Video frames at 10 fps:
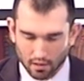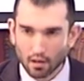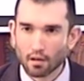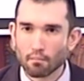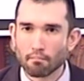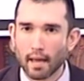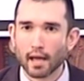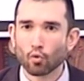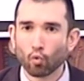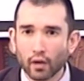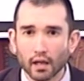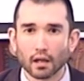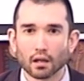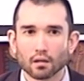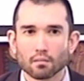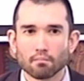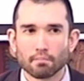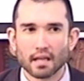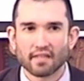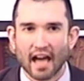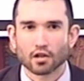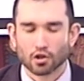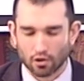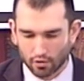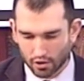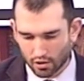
May we be that church.